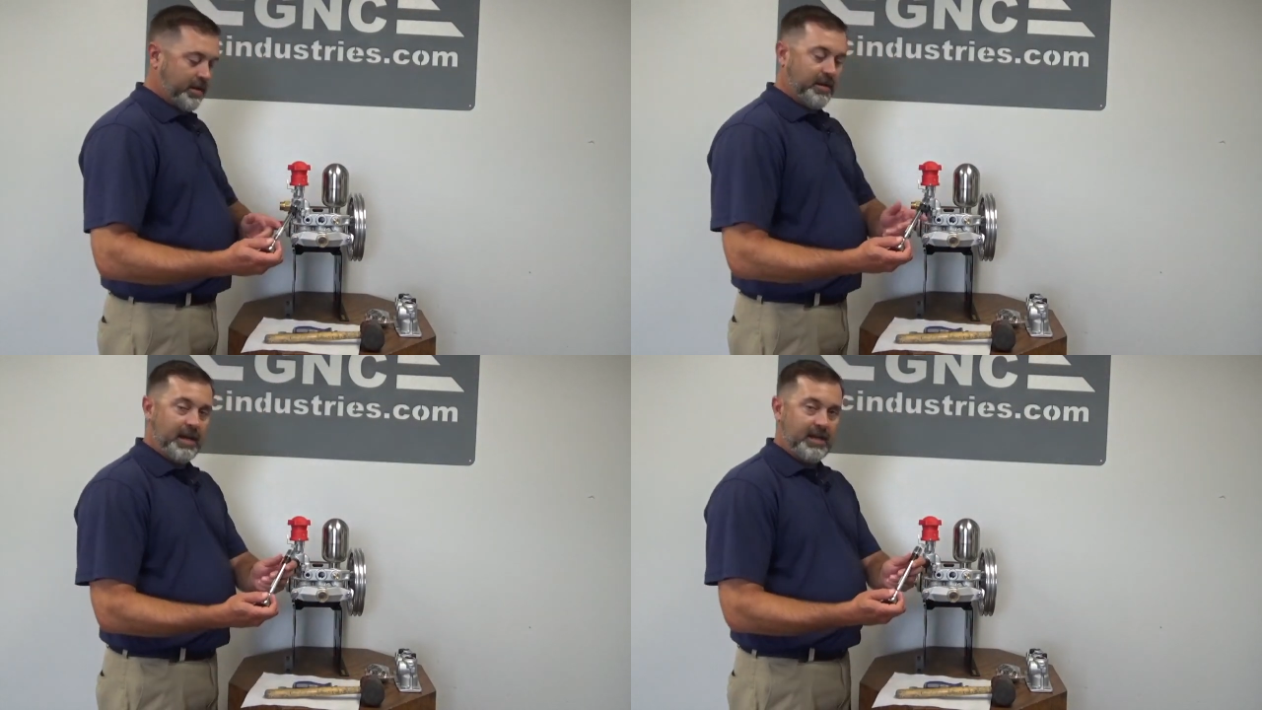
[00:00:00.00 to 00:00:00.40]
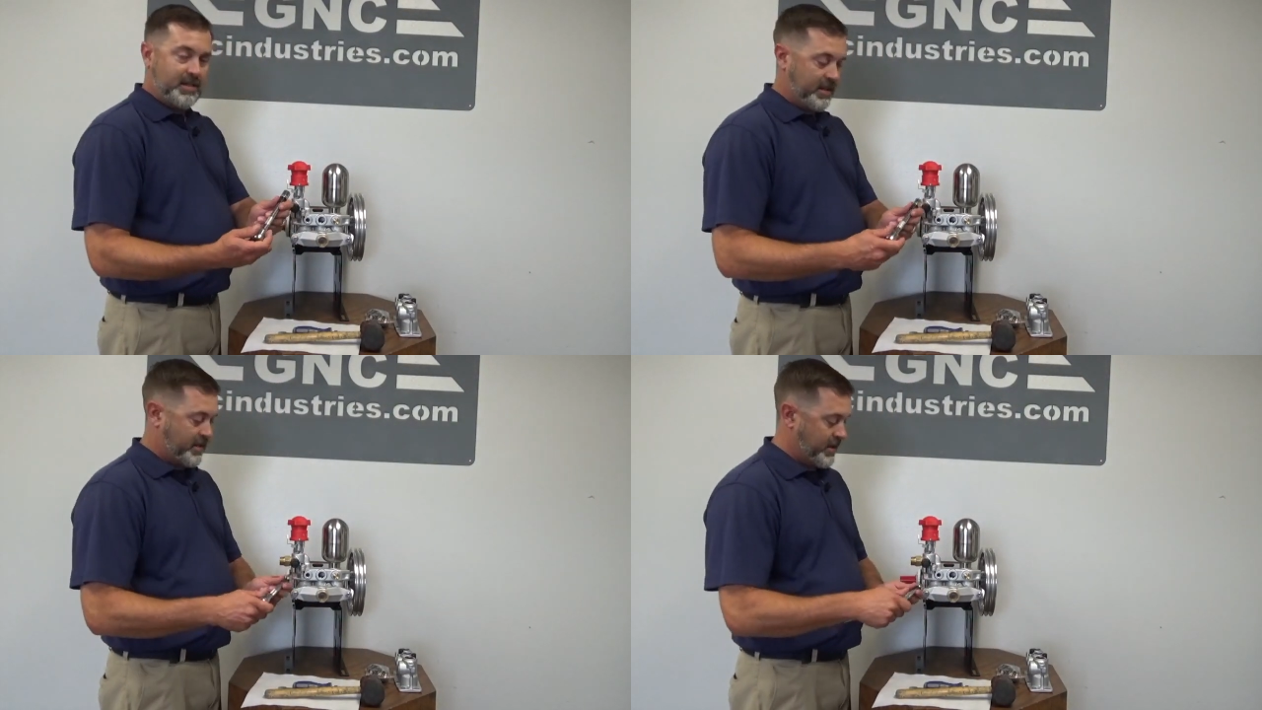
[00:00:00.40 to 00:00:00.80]

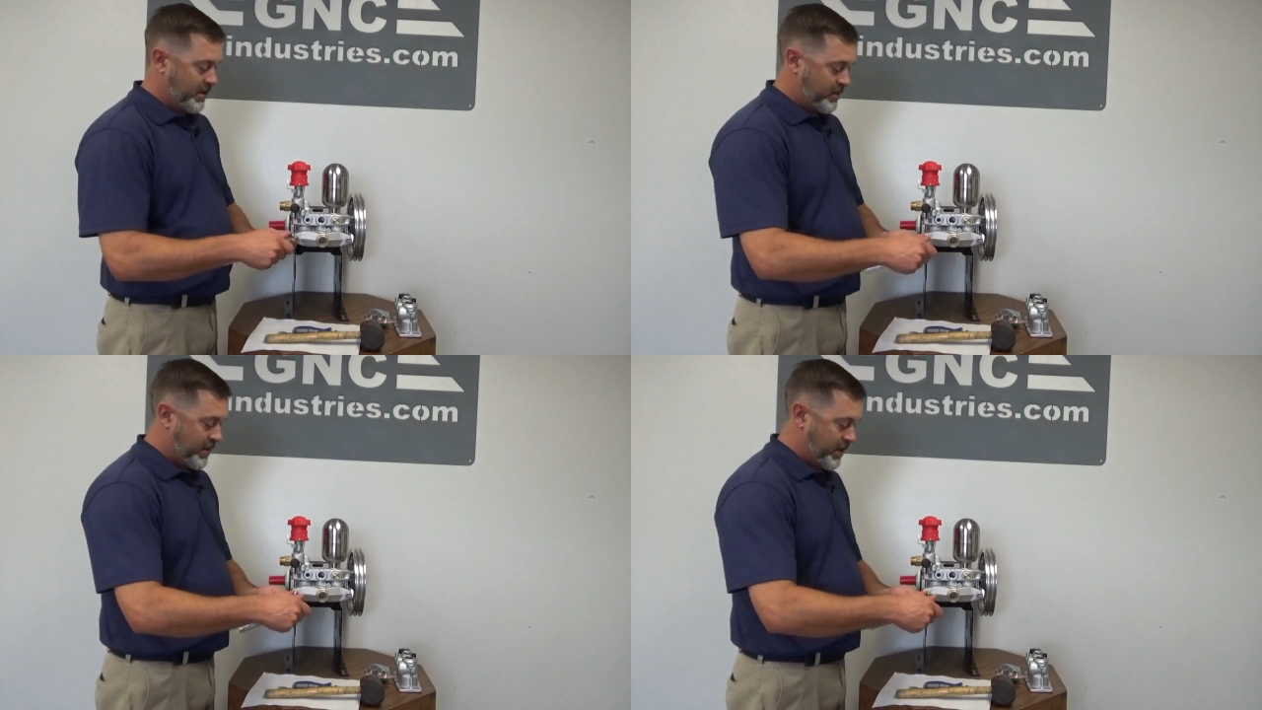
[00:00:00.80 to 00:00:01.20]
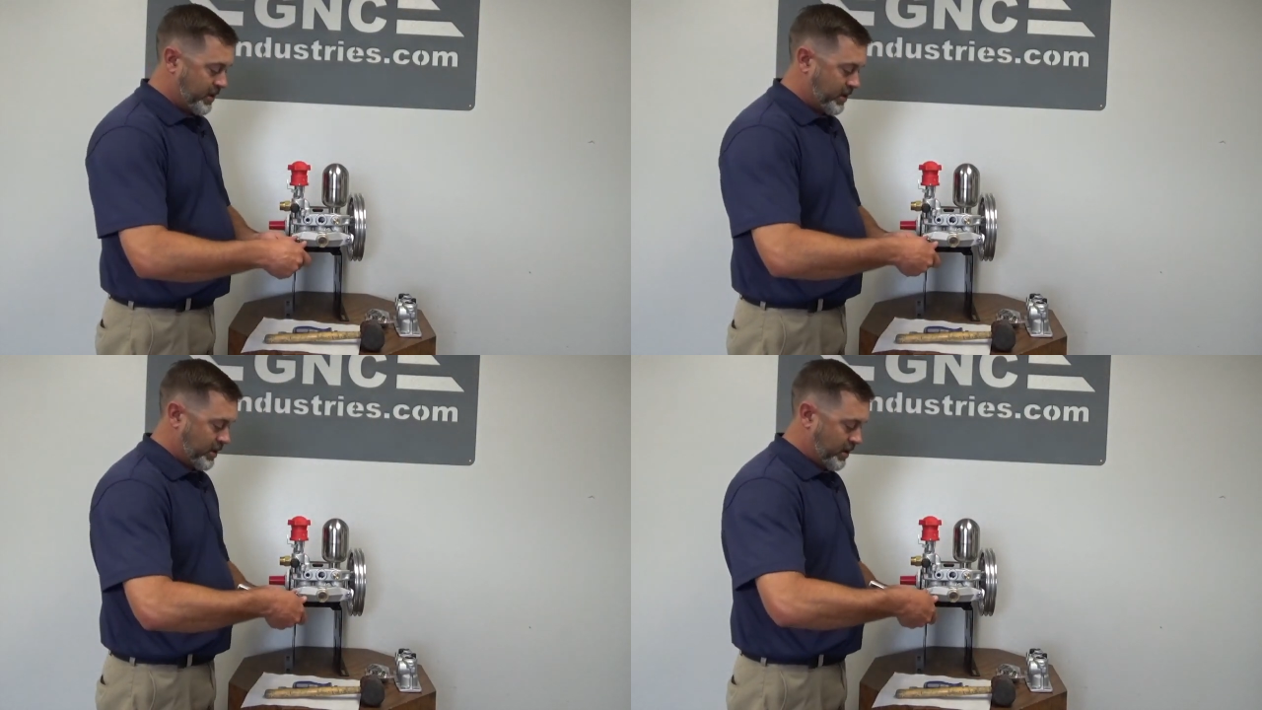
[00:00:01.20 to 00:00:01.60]
9/16
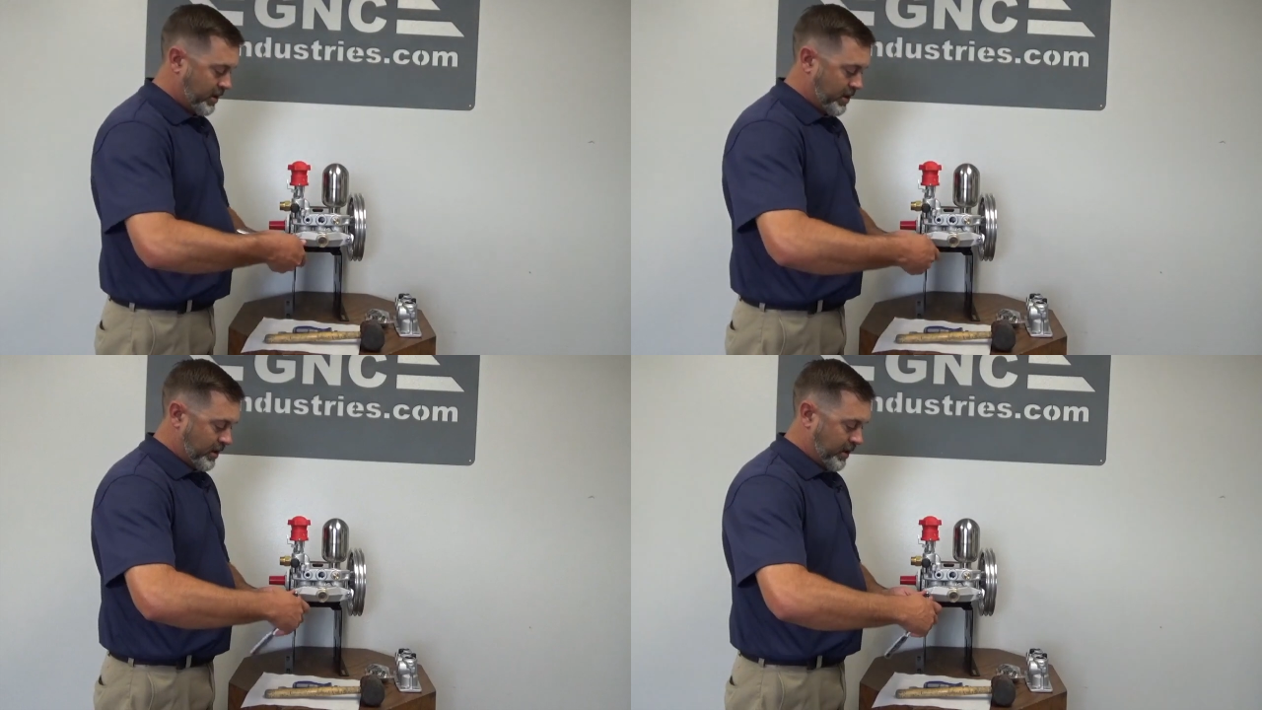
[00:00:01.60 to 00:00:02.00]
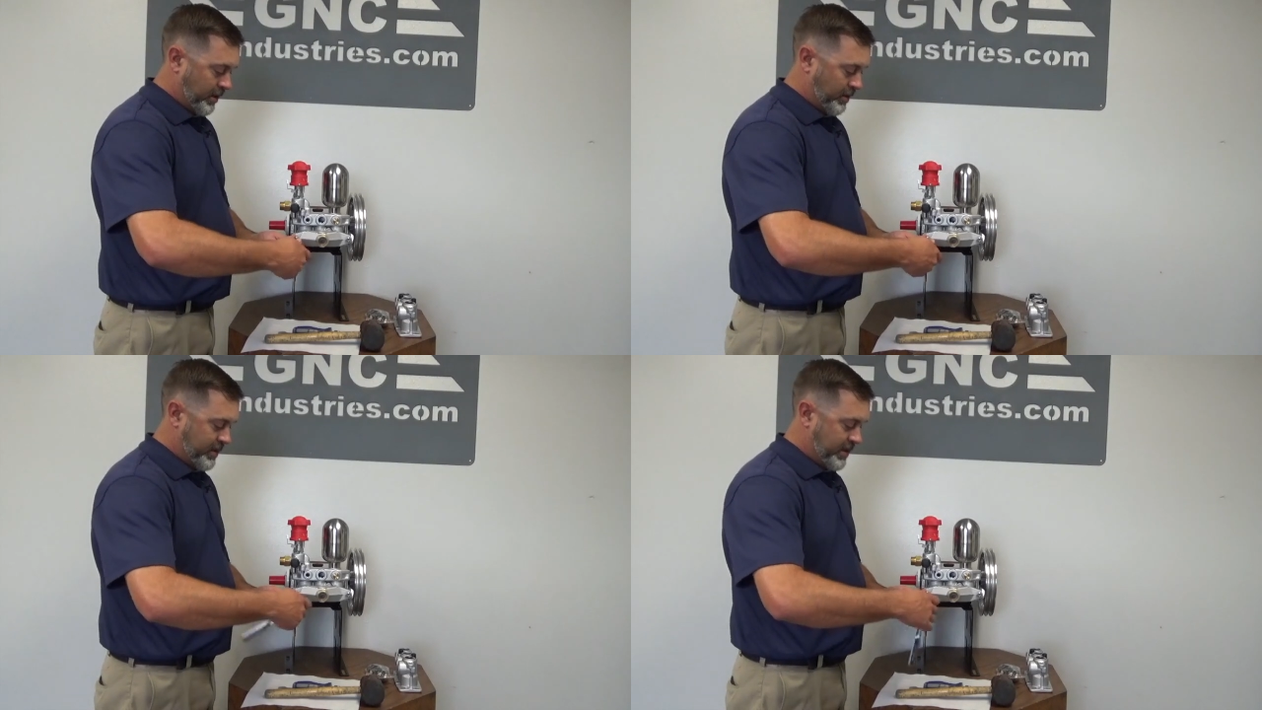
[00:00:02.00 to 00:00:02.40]
wrench and
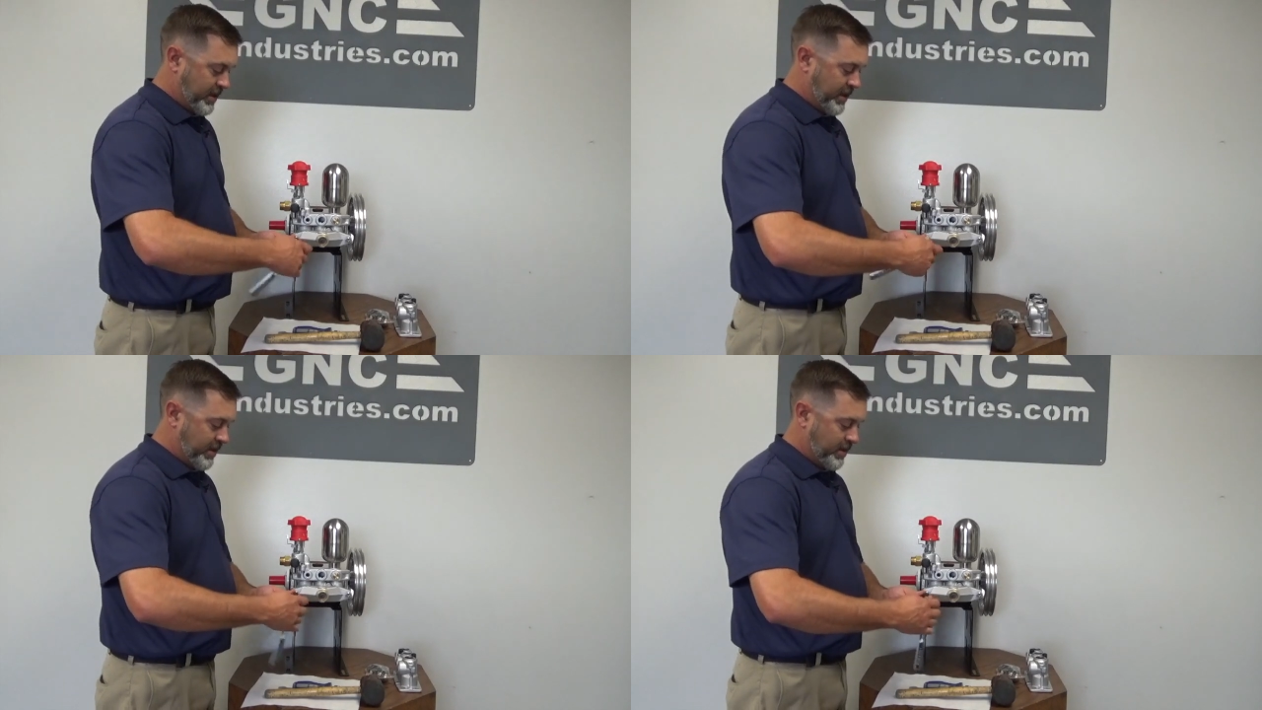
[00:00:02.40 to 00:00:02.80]
loosening